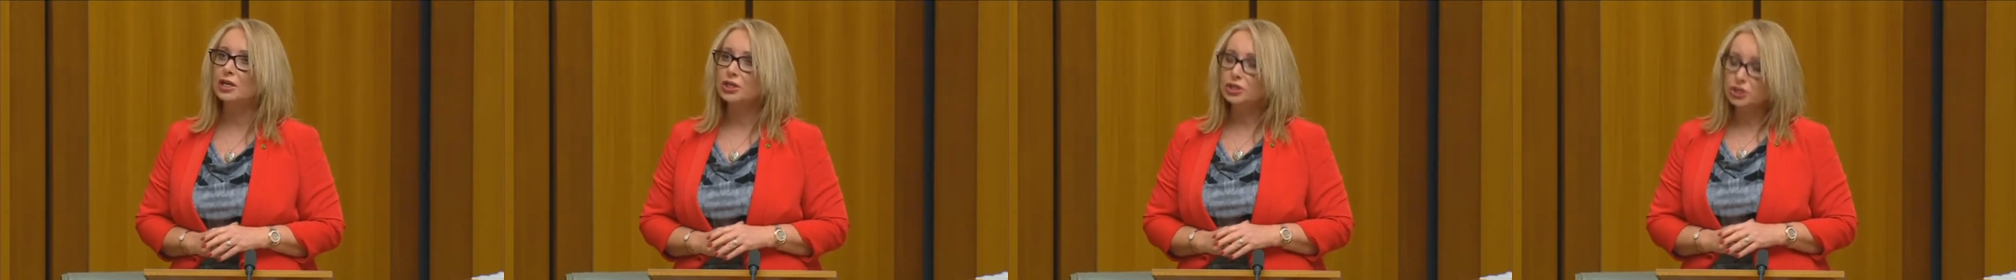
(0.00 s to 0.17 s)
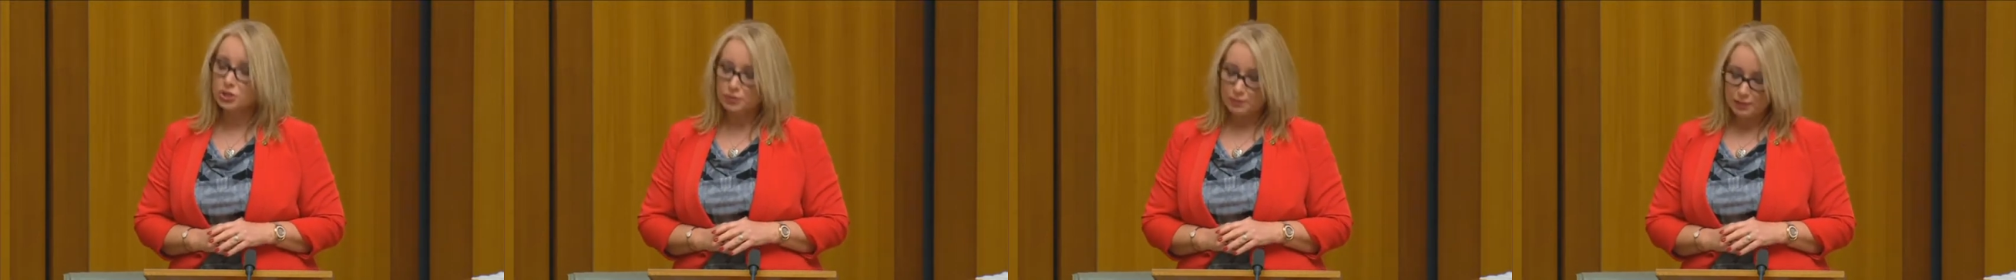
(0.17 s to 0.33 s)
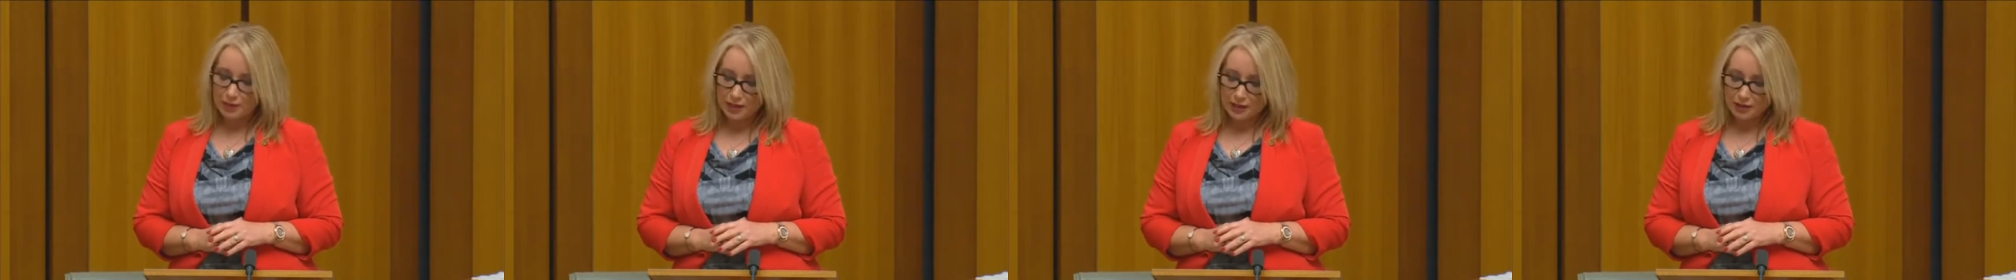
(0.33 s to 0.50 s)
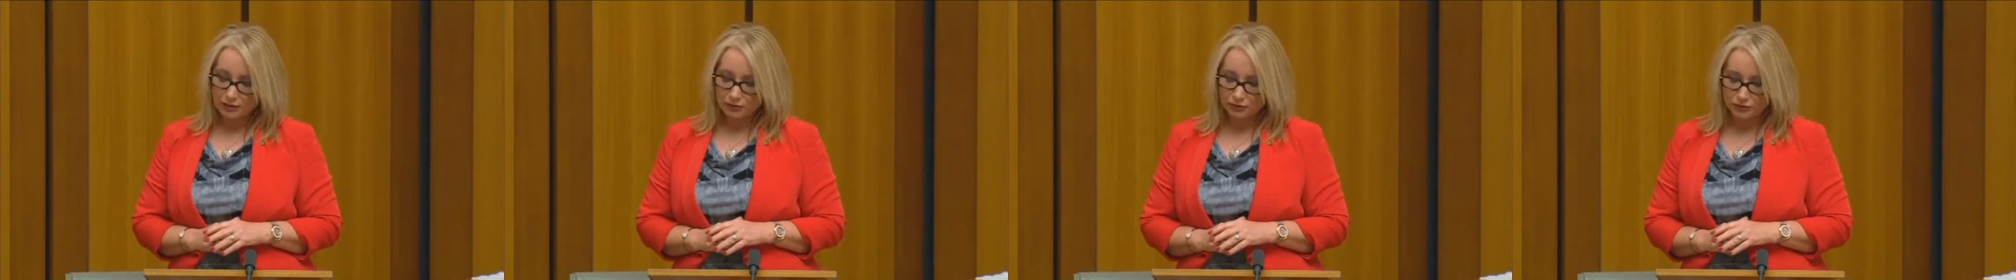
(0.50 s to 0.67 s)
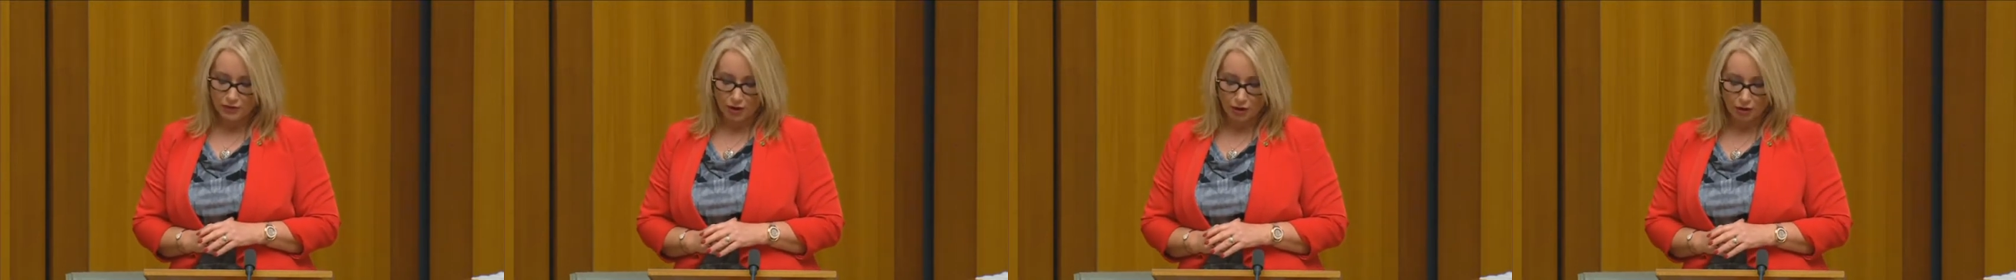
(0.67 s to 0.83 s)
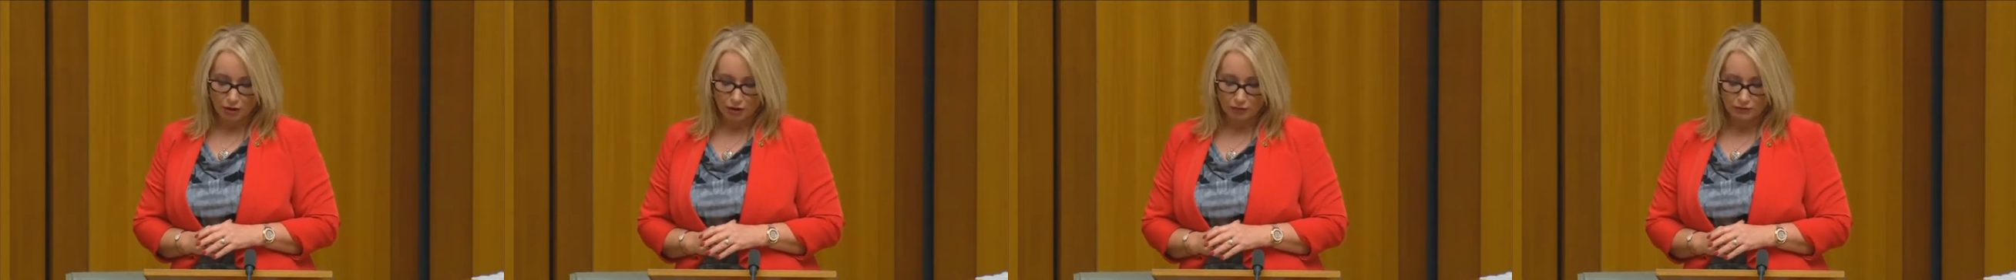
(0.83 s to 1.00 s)
to be
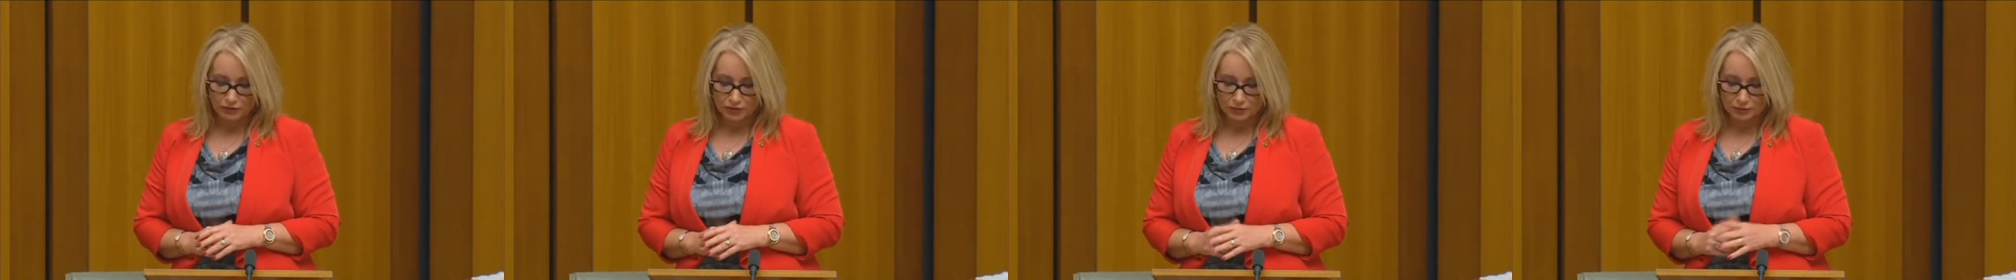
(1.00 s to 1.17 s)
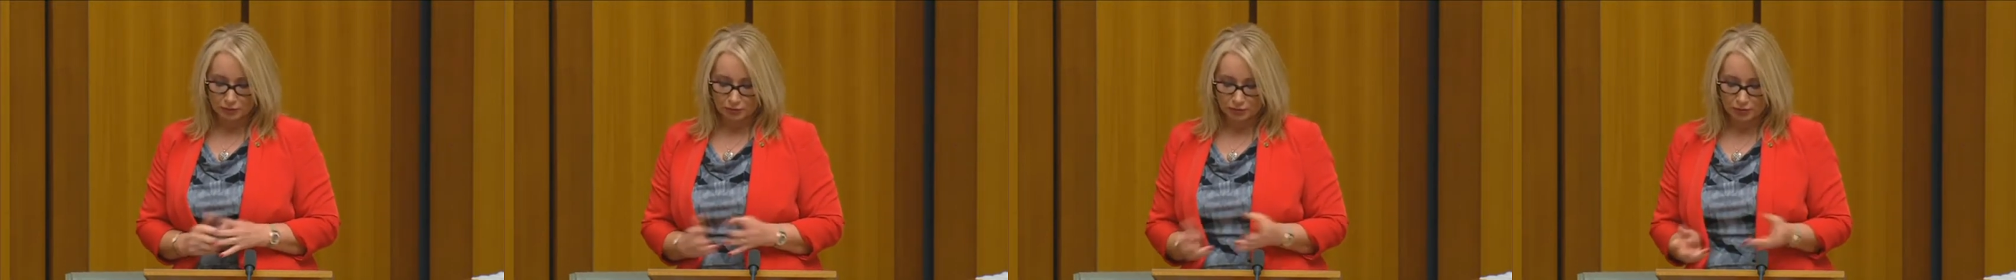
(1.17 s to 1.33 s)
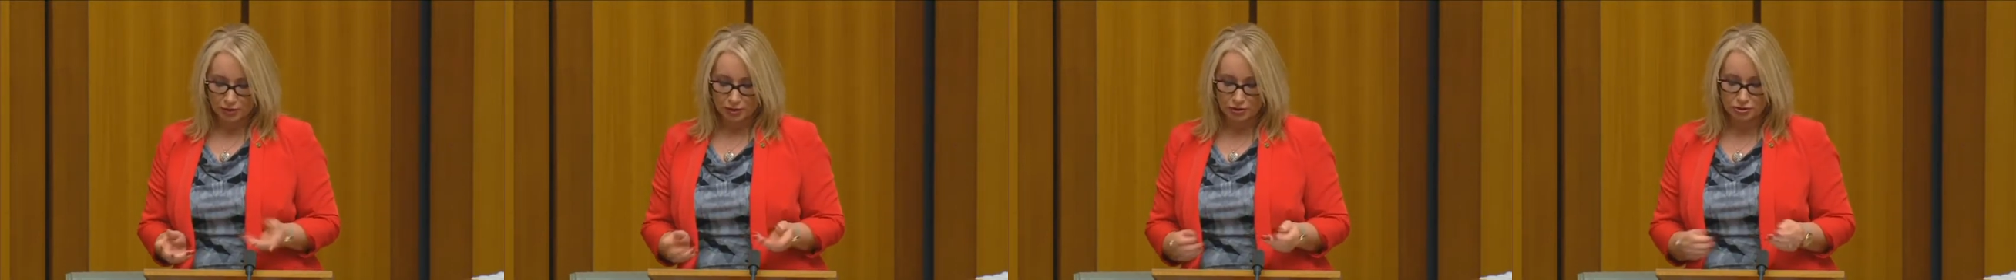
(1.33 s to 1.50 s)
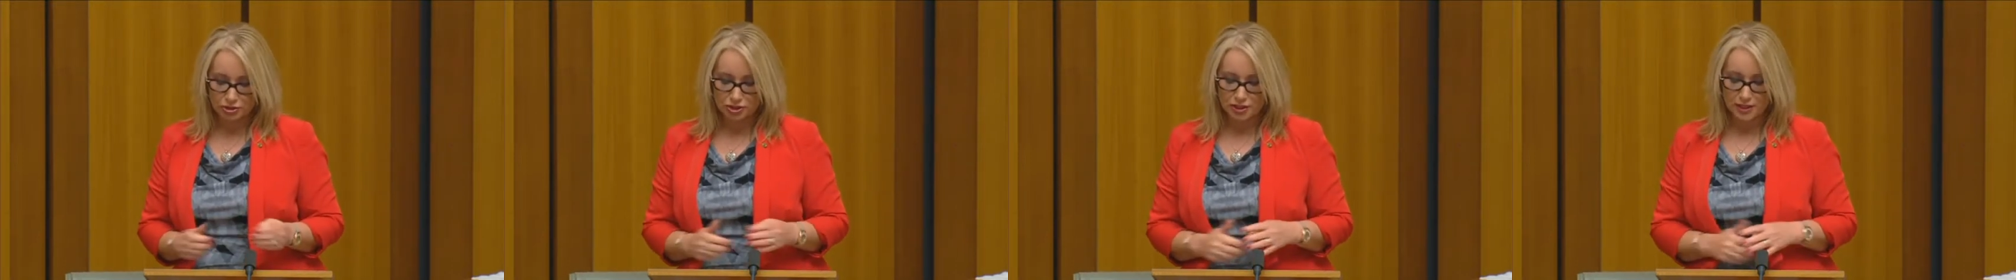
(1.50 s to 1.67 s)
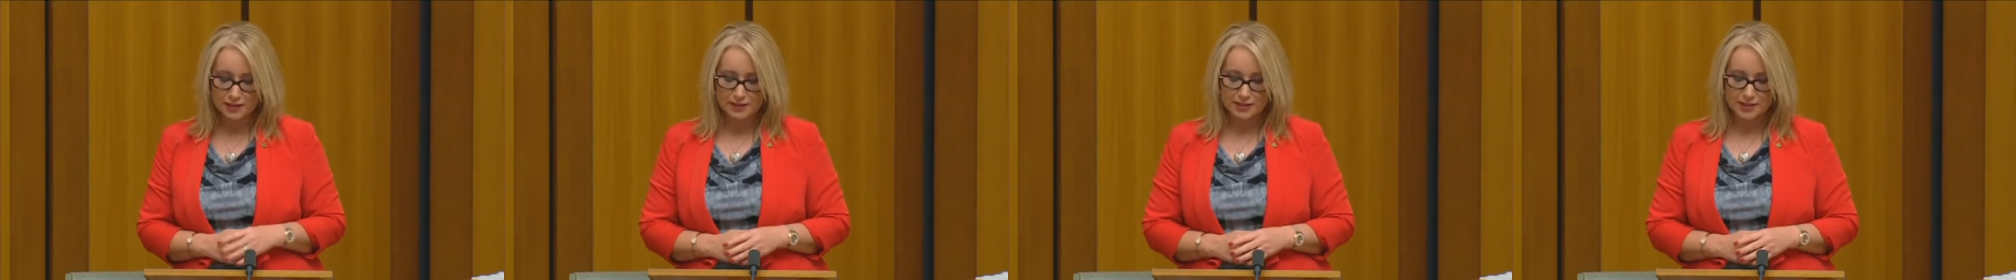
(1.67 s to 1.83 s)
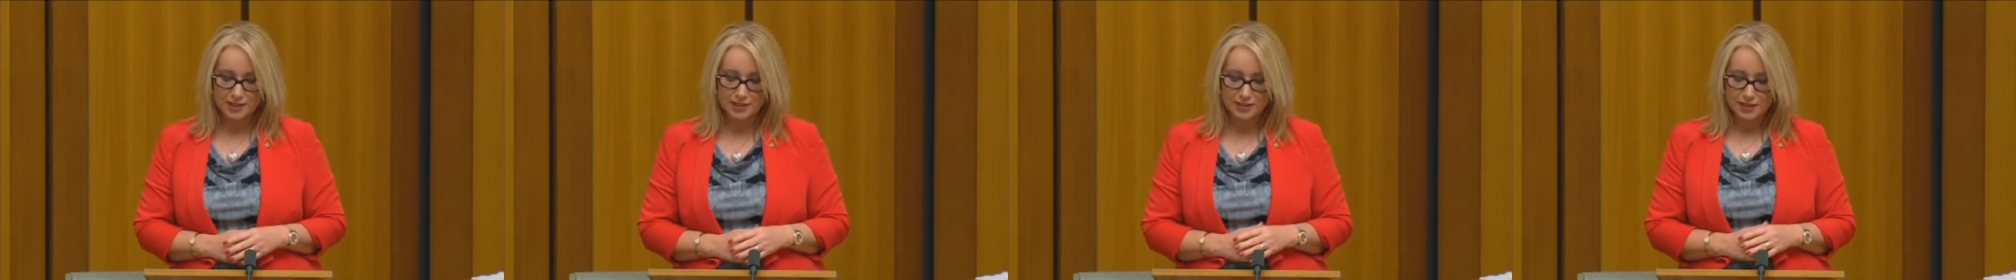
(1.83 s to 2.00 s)
involved in
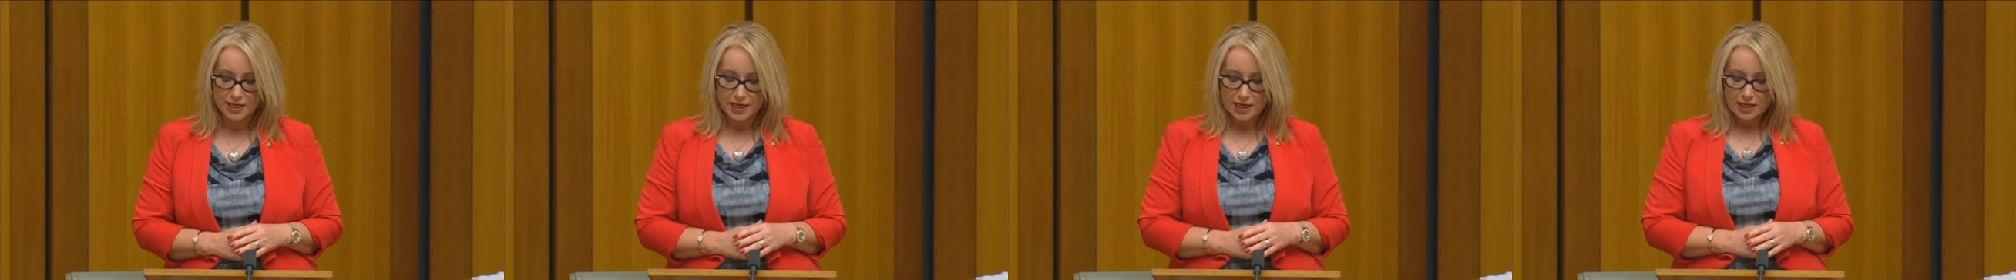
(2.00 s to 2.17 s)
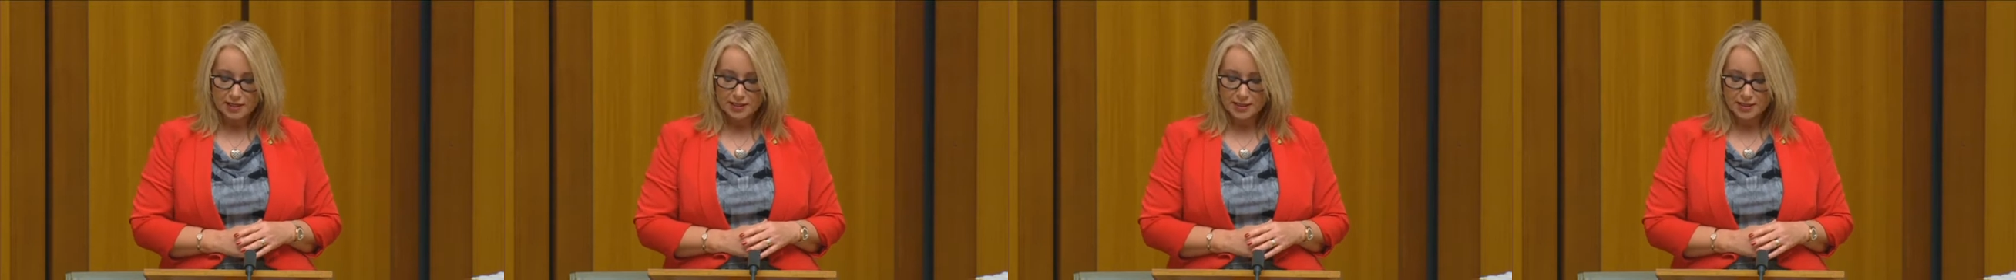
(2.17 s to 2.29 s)
projects that